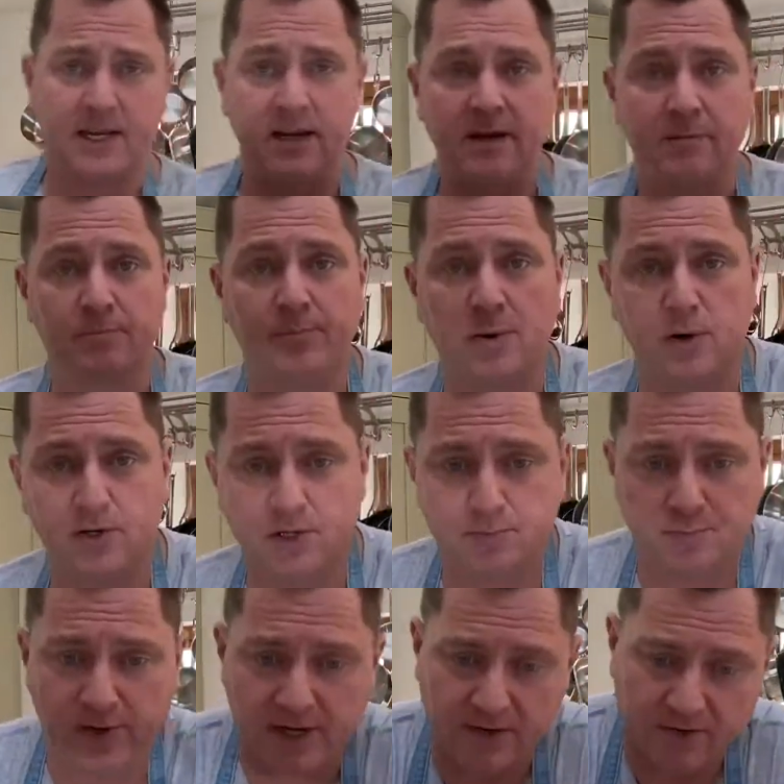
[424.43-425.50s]
Posh
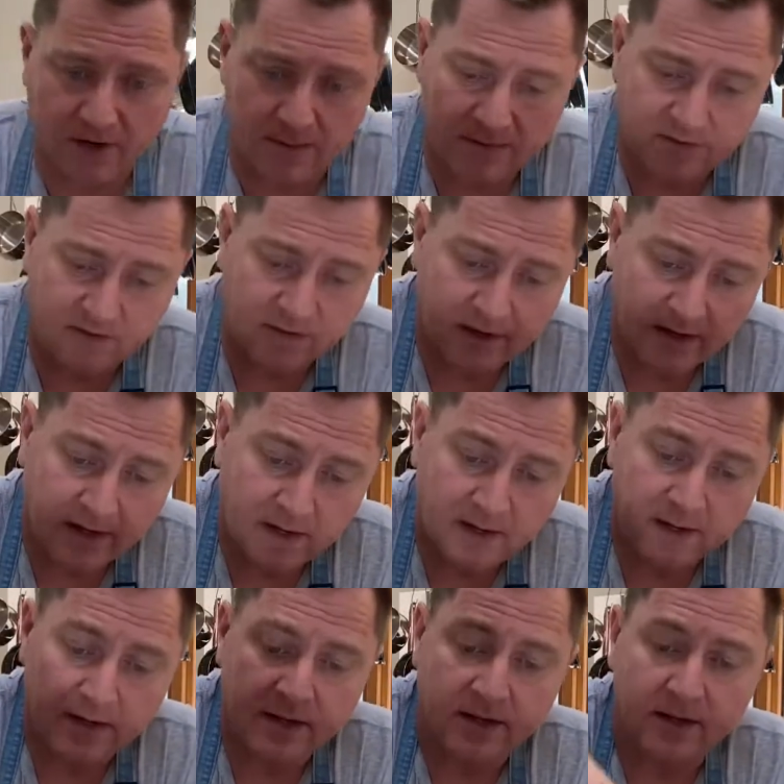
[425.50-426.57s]
breadcrumbs.
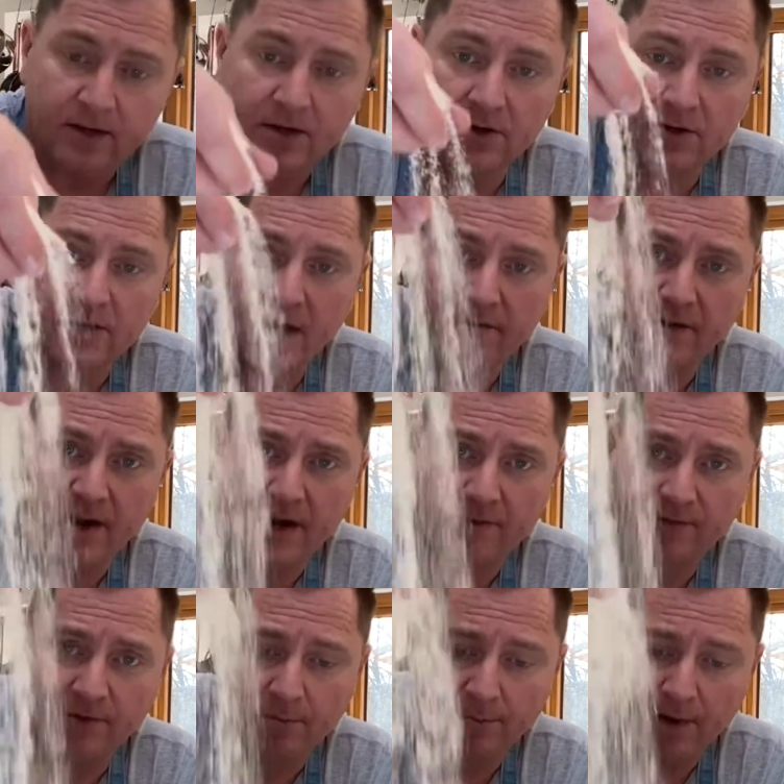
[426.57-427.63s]
You never have
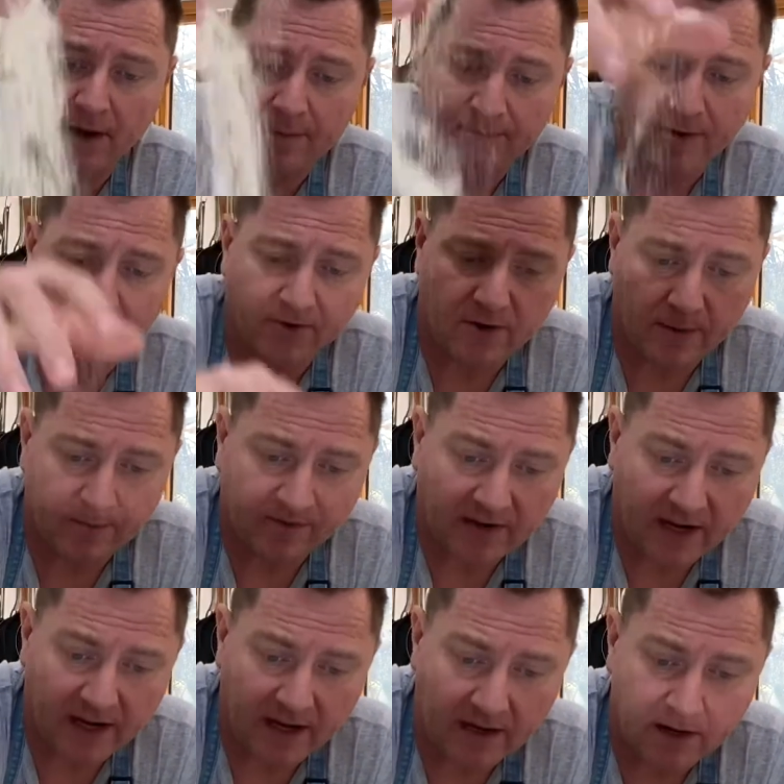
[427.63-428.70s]
to buy breadcrumbs
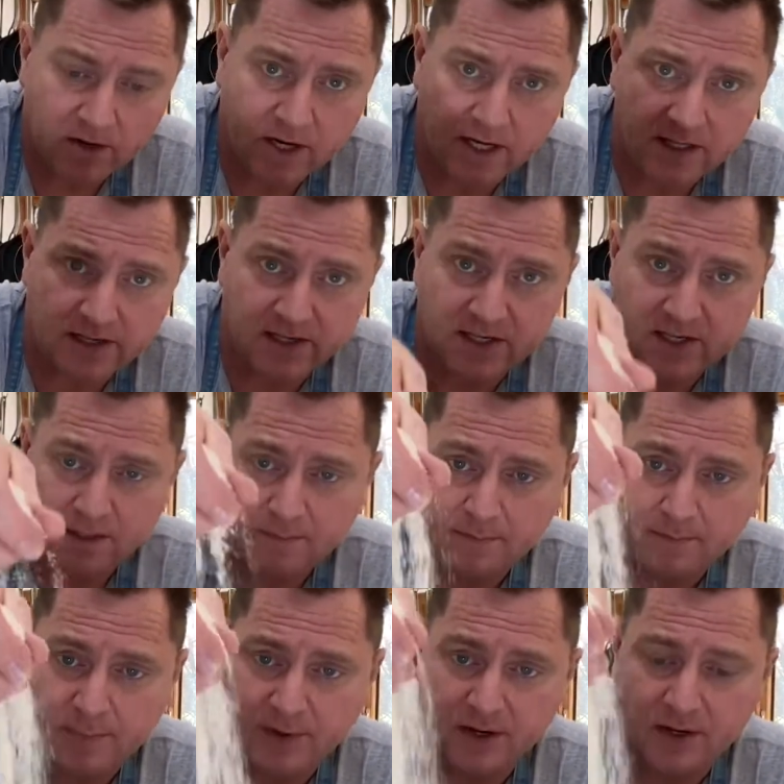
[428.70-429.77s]
again. Look at this.
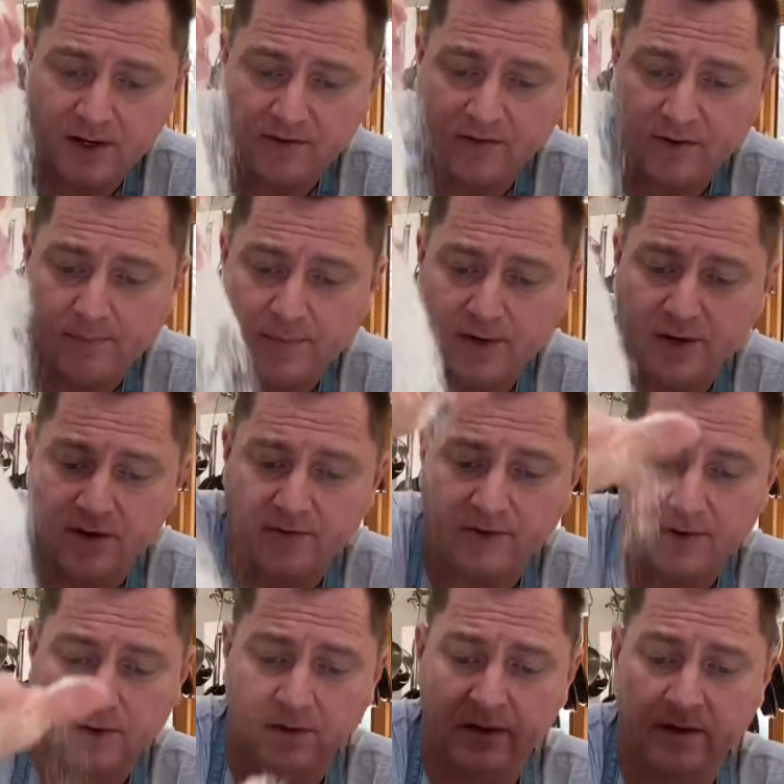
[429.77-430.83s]
Beautiful, beautiful.
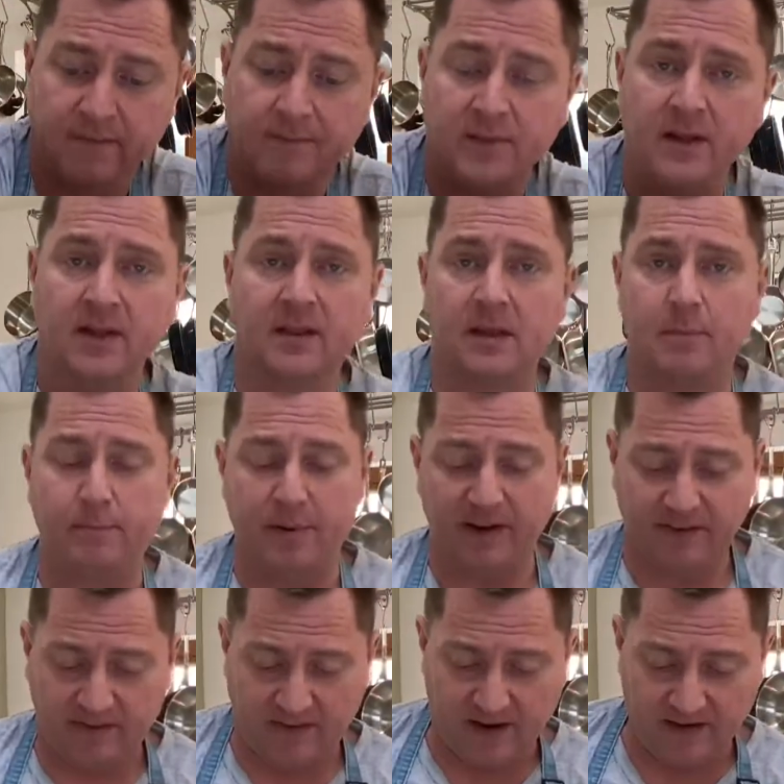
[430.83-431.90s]
The
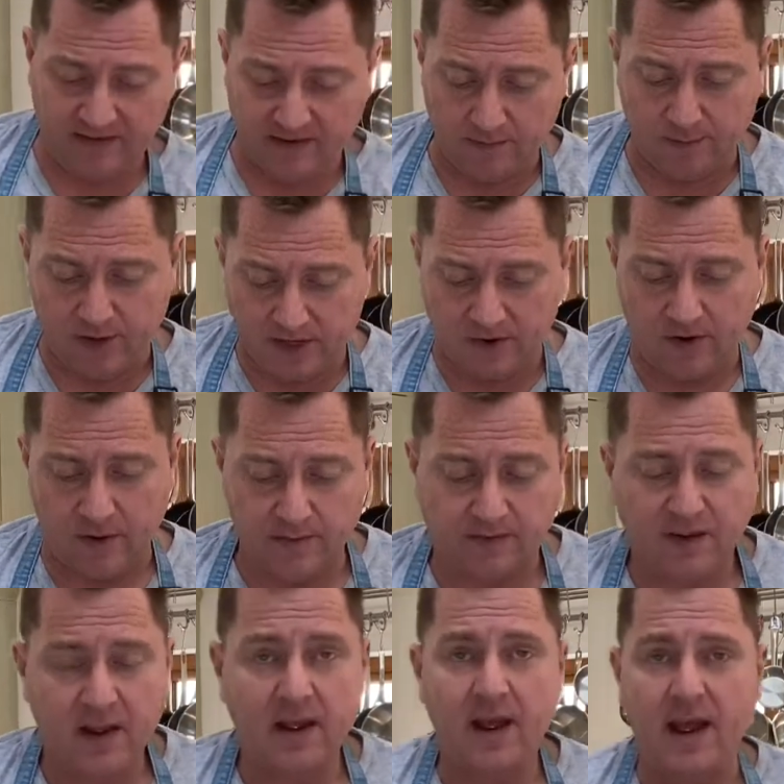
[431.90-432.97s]
best tasting breadcrumbs.
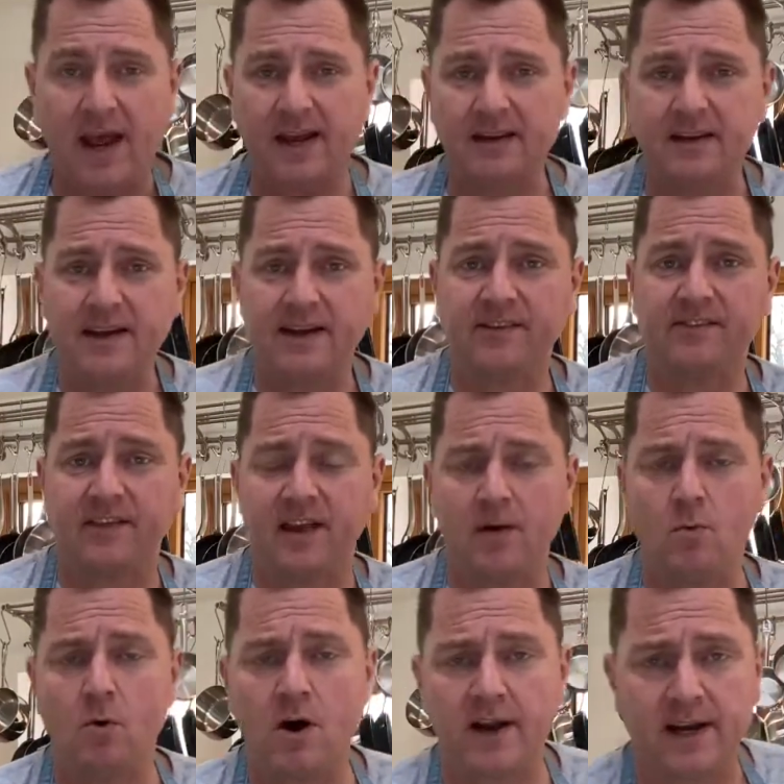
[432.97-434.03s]
And yes, they're
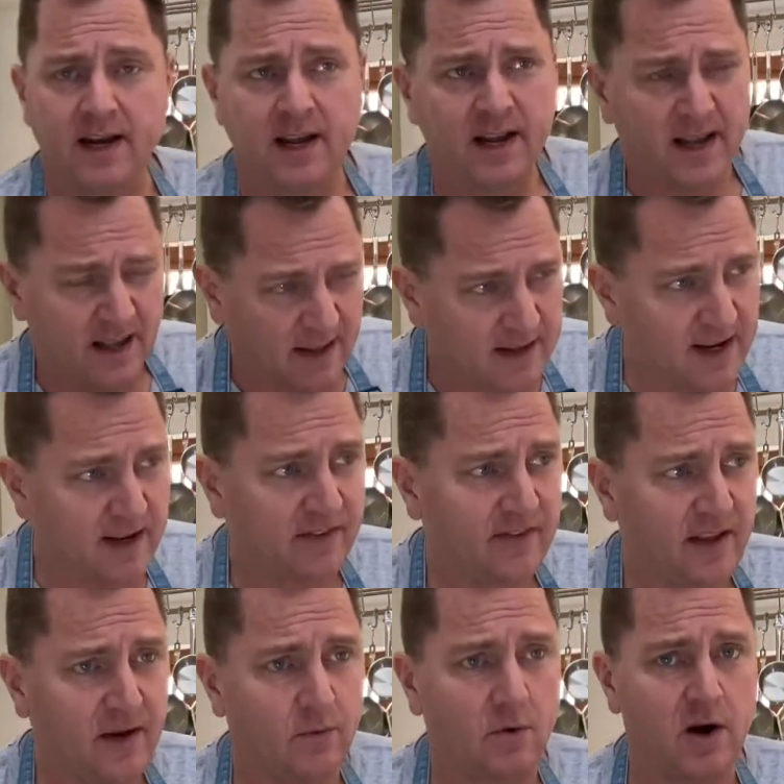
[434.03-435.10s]
white. Yes,
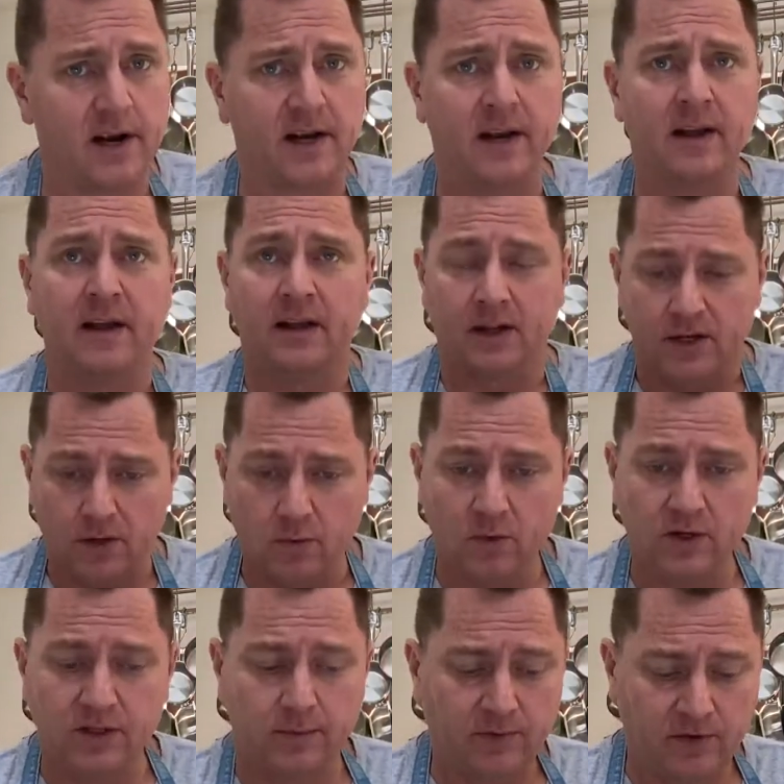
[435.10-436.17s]
they're white. You want
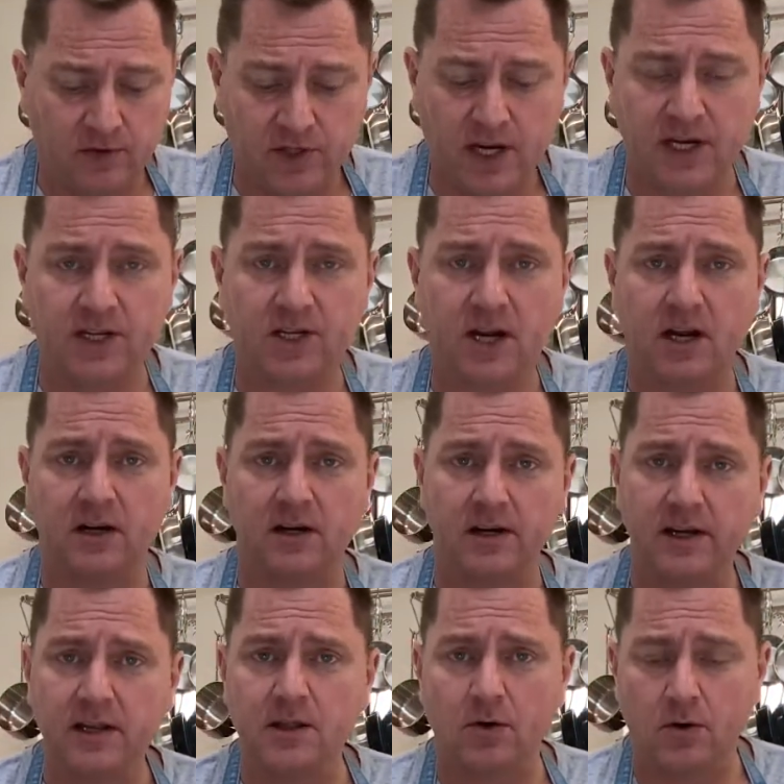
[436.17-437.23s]
them to change color
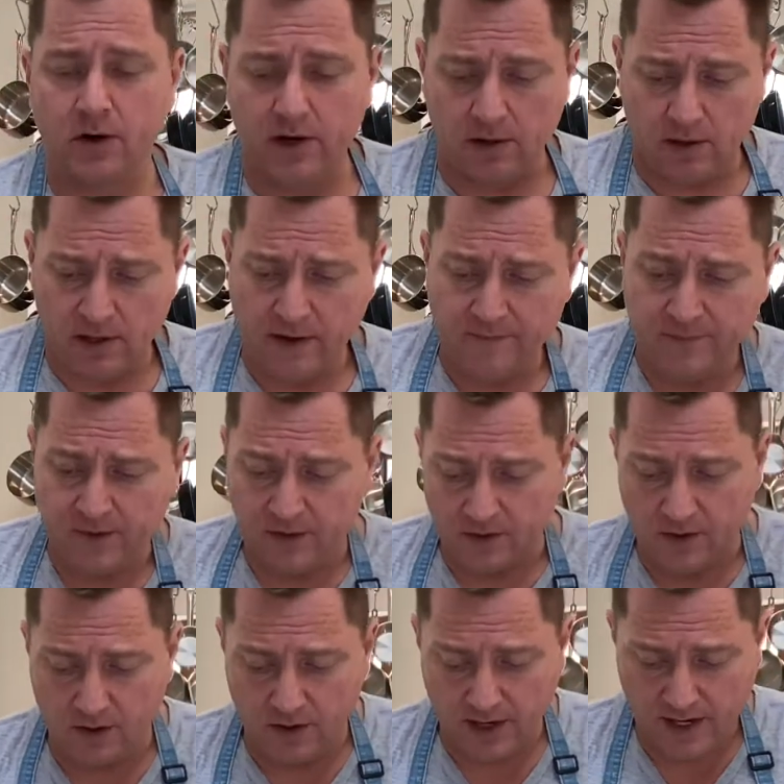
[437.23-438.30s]
in the oil,
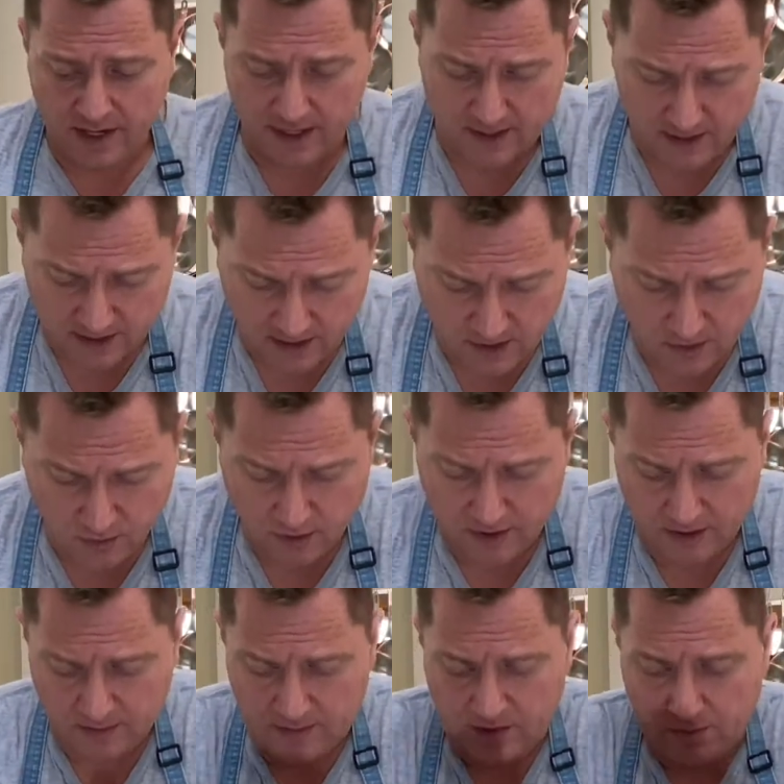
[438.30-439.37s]
not here. You want
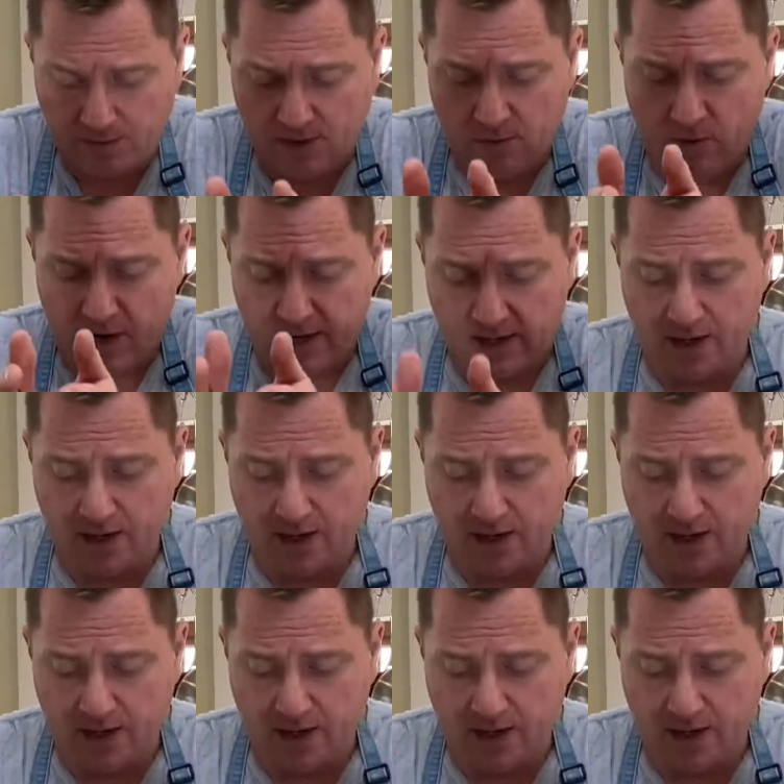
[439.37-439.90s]
them to be white